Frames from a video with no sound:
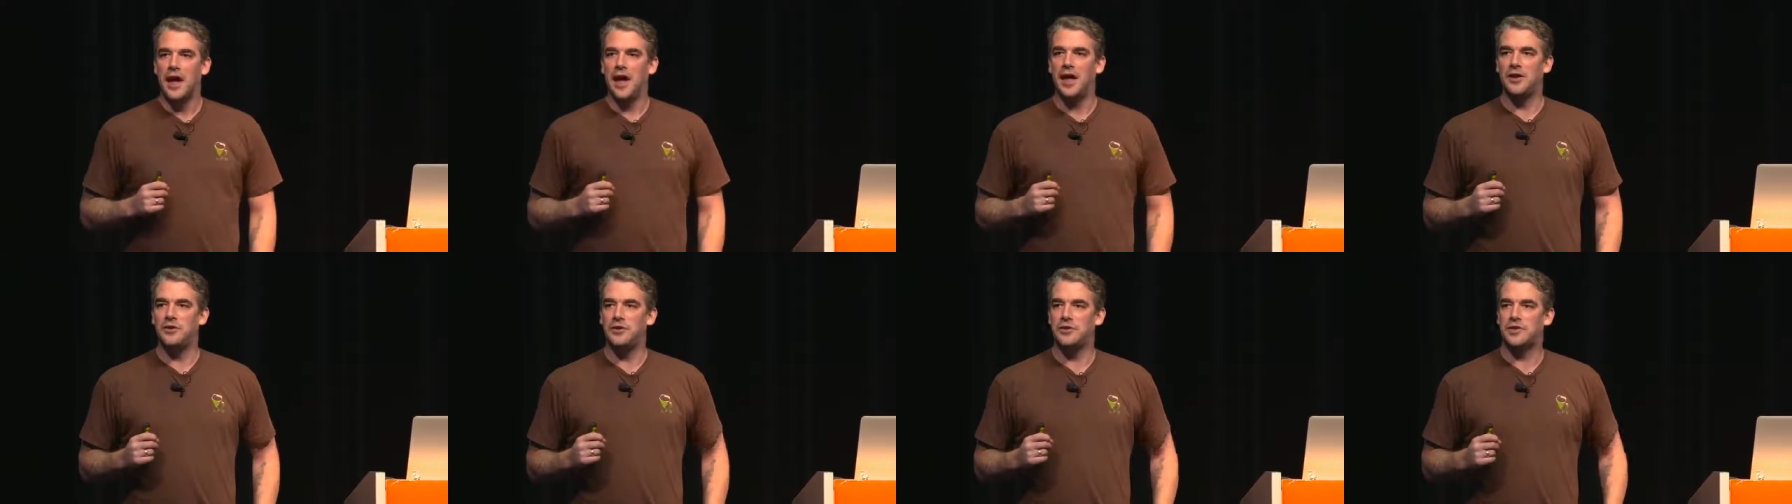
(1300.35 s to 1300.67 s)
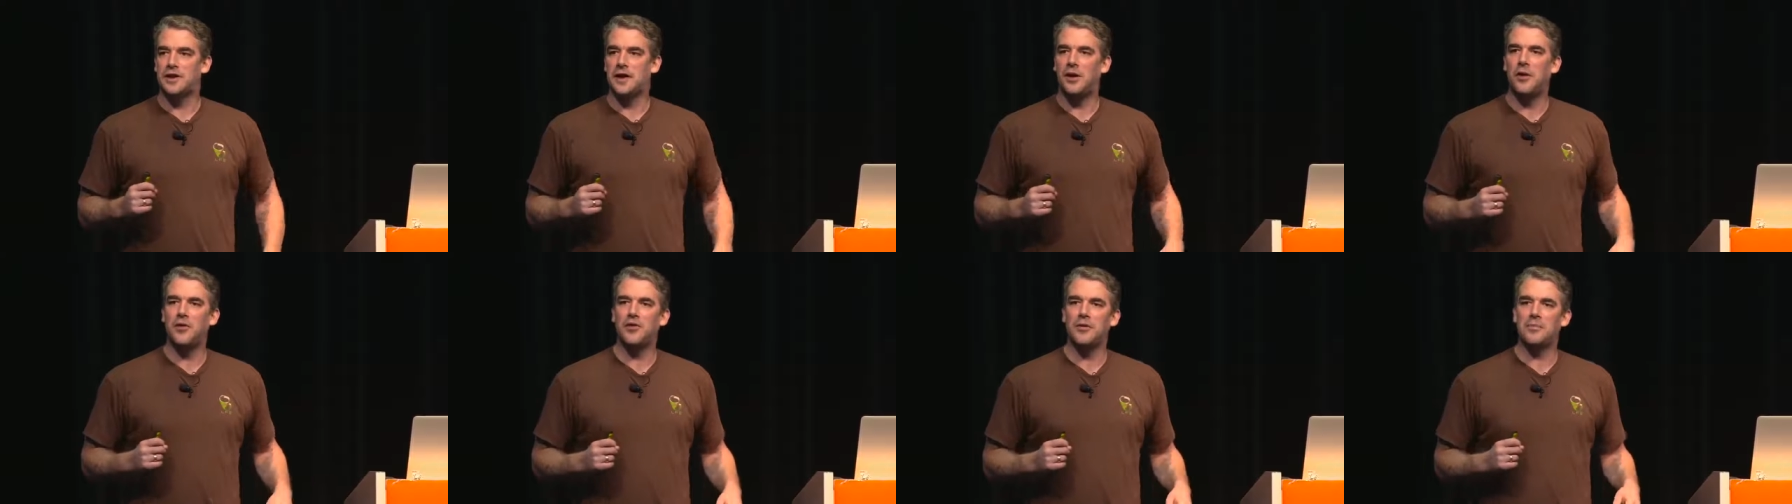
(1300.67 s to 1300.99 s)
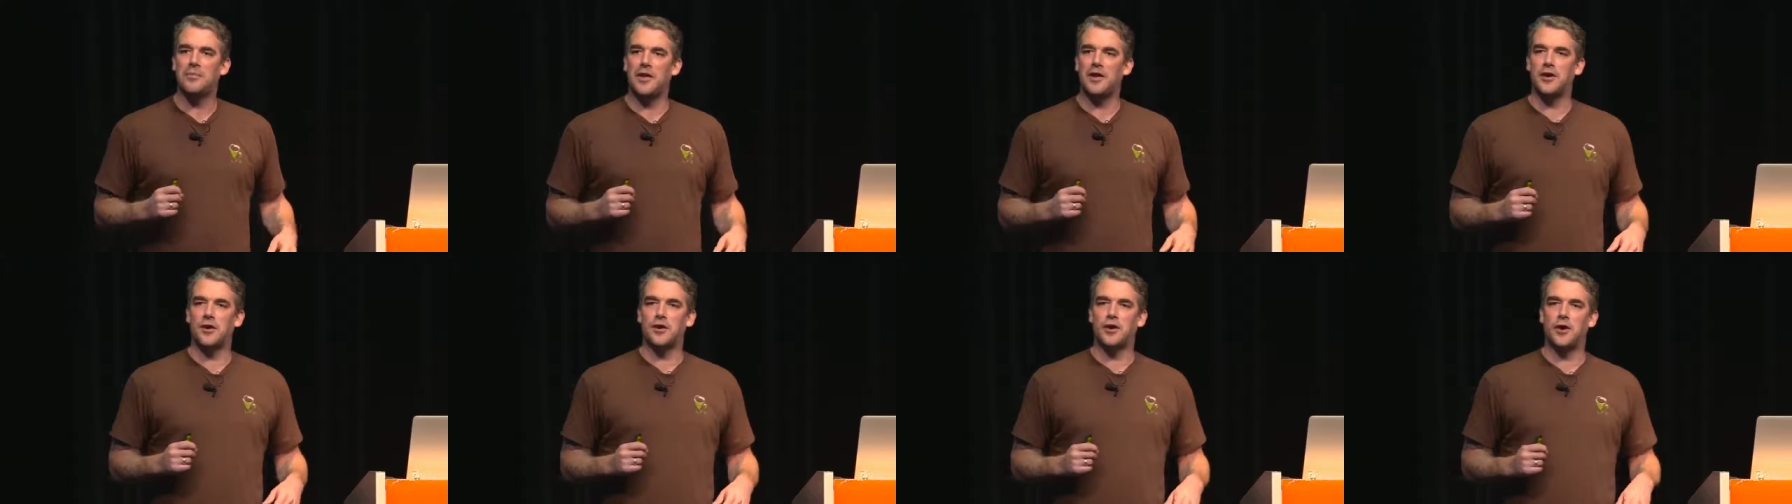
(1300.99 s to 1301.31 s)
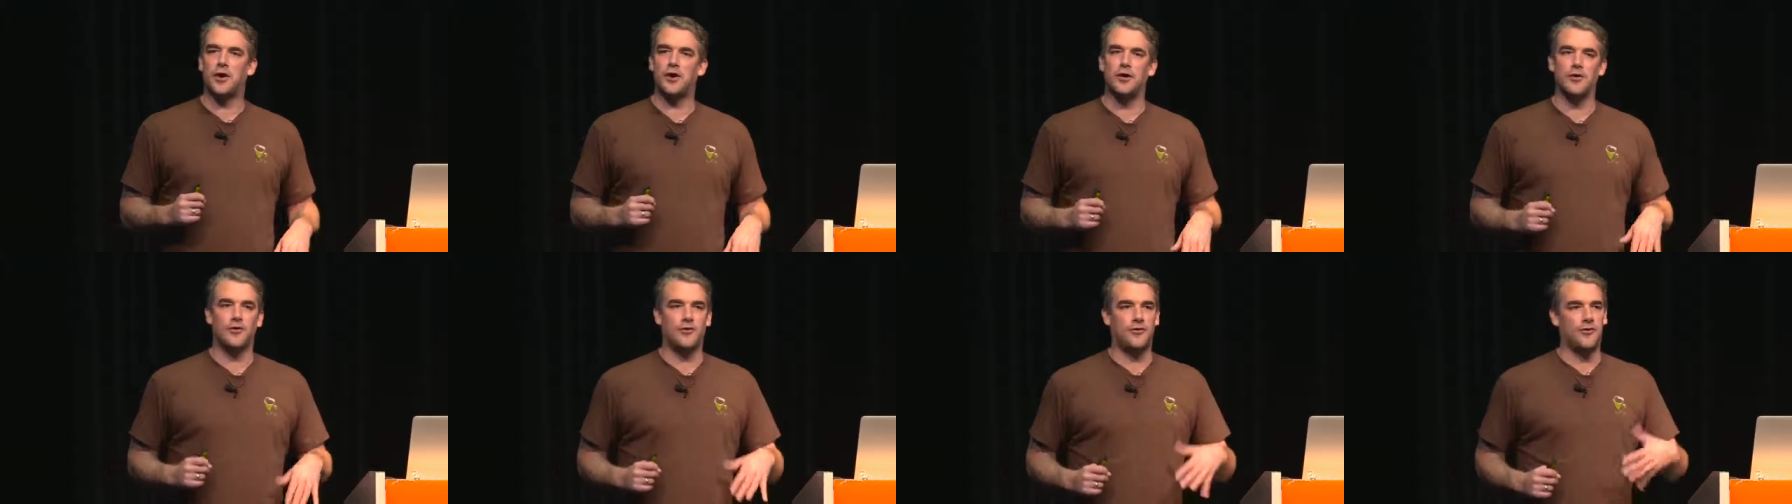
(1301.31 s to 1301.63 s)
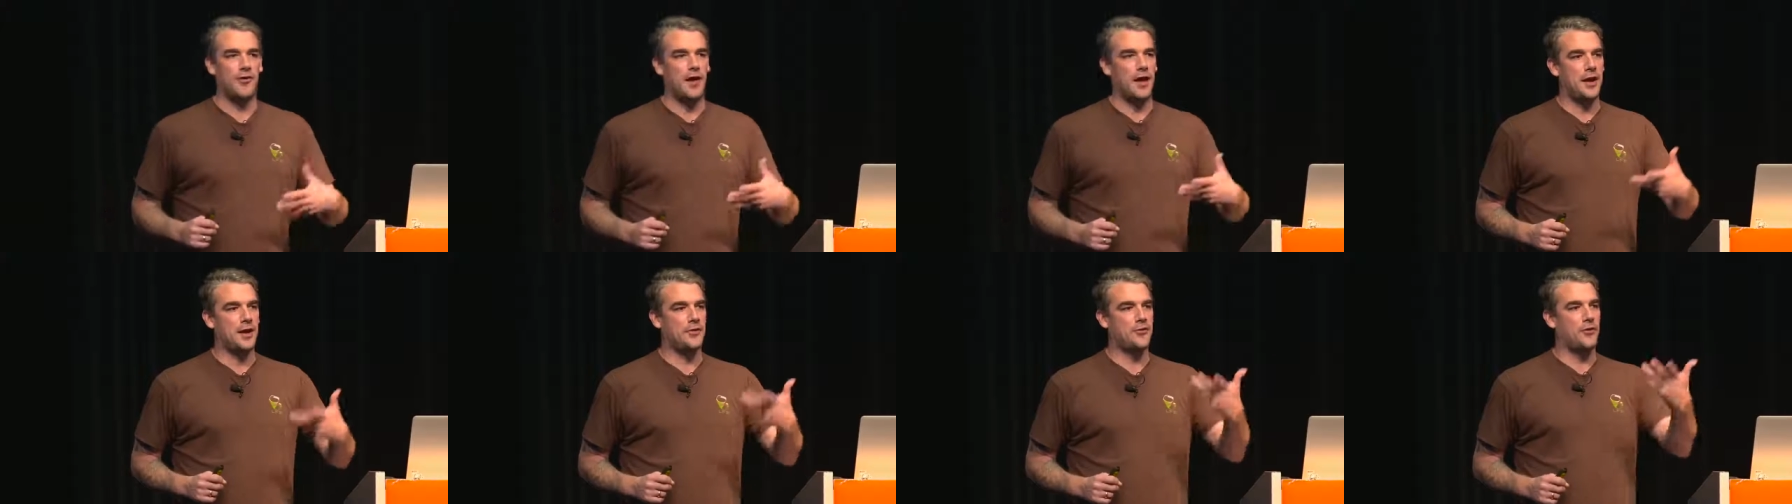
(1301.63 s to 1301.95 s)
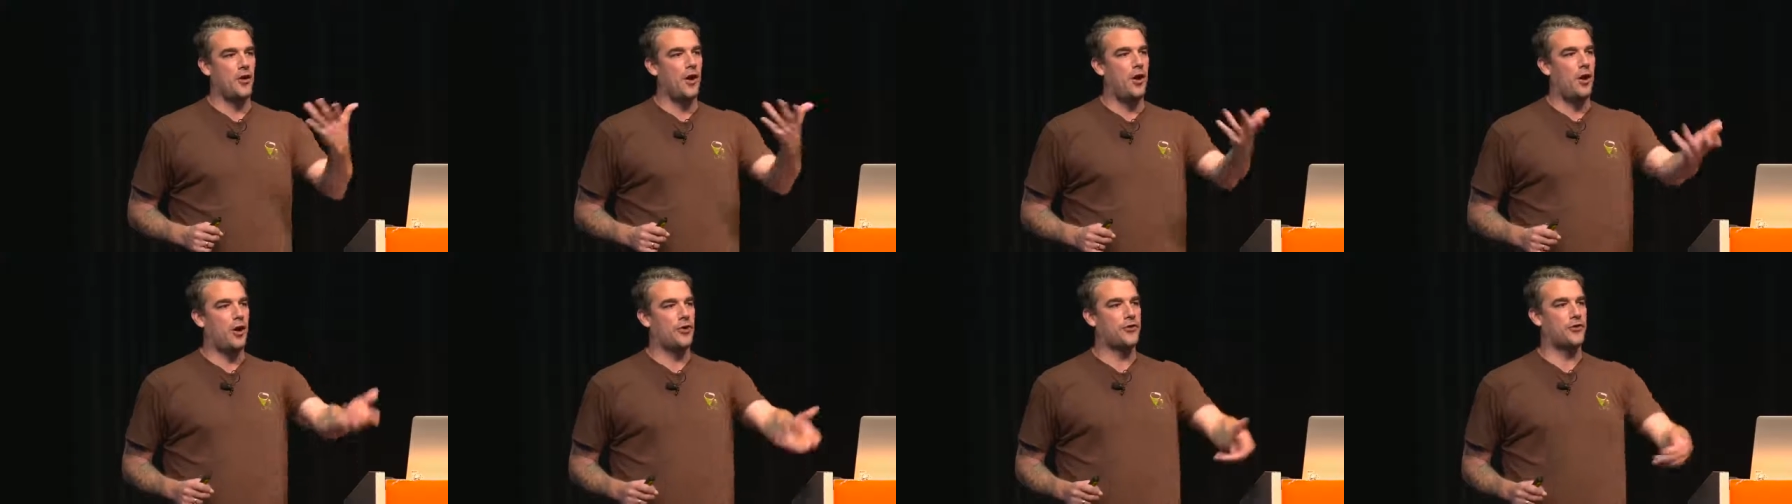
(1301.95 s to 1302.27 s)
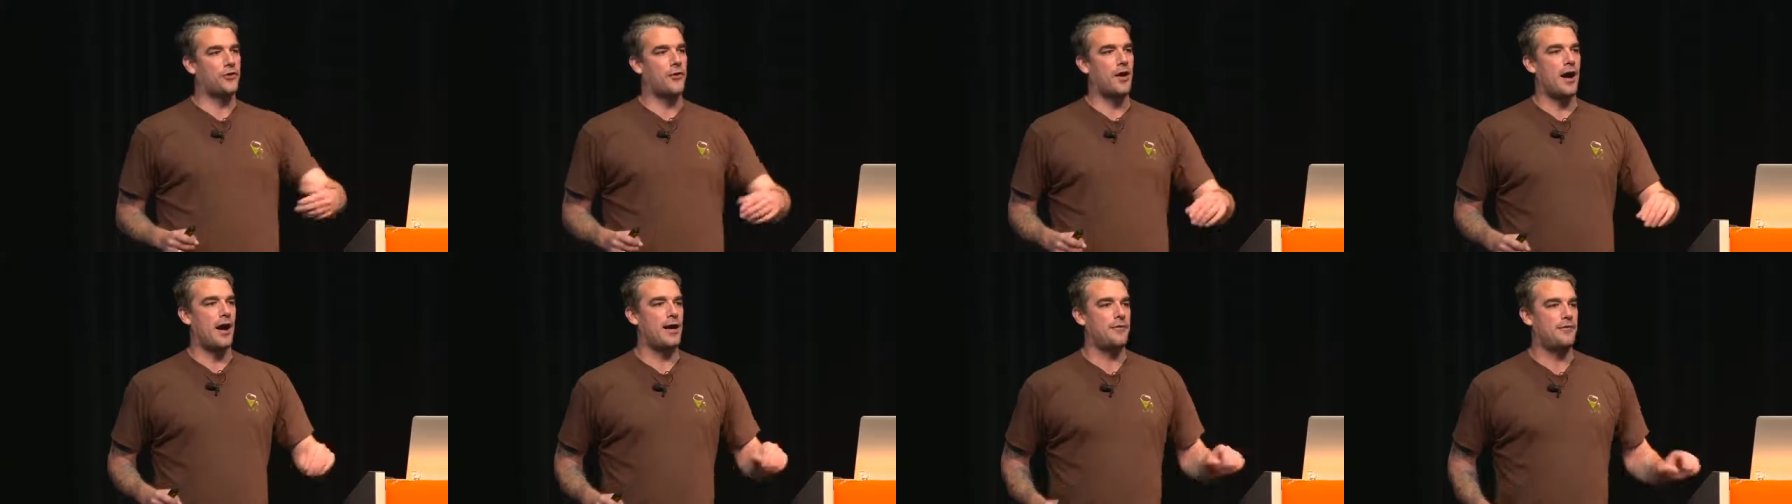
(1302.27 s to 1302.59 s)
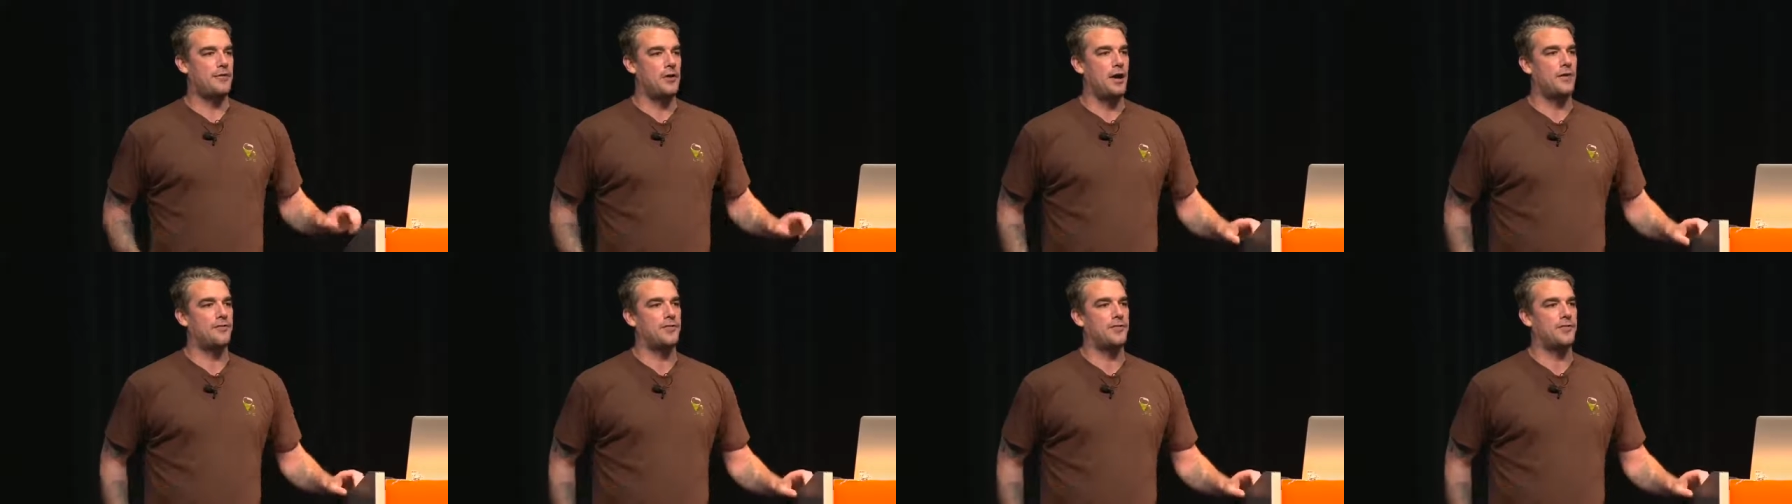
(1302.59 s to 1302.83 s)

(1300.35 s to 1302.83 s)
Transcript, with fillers: and you tell them that your current state is all derived